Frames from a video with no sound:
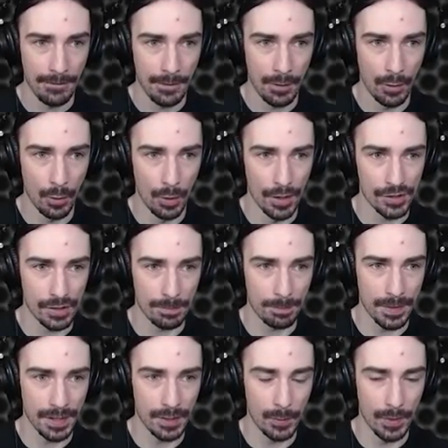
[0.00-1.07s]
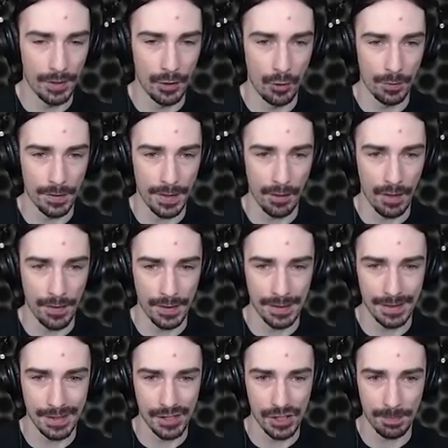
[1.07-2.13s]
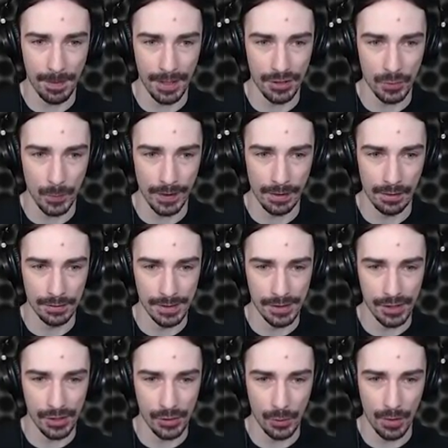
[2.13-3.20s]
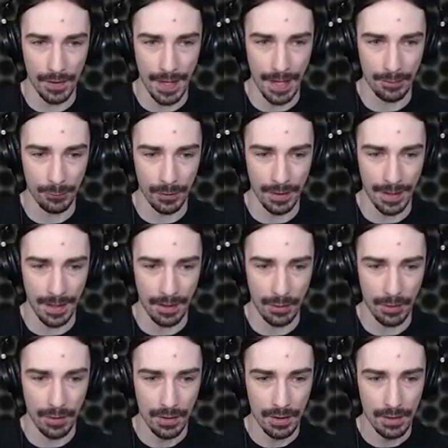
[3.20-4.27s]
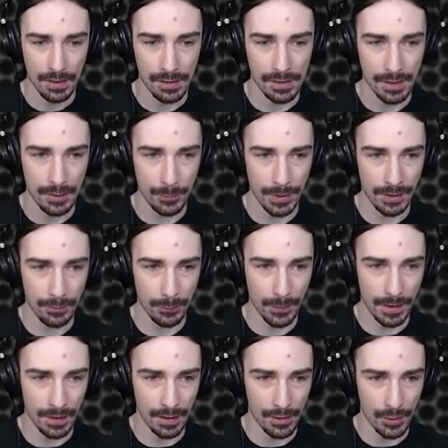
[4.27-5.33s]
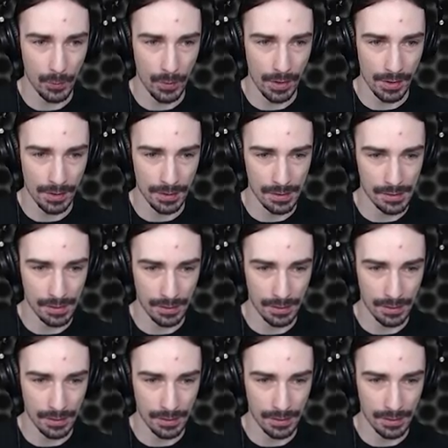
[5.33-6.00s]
Oh, there's a big one over there. I think that's the spiked wheel. Let's ignore that for now. See if we can fit another one of these in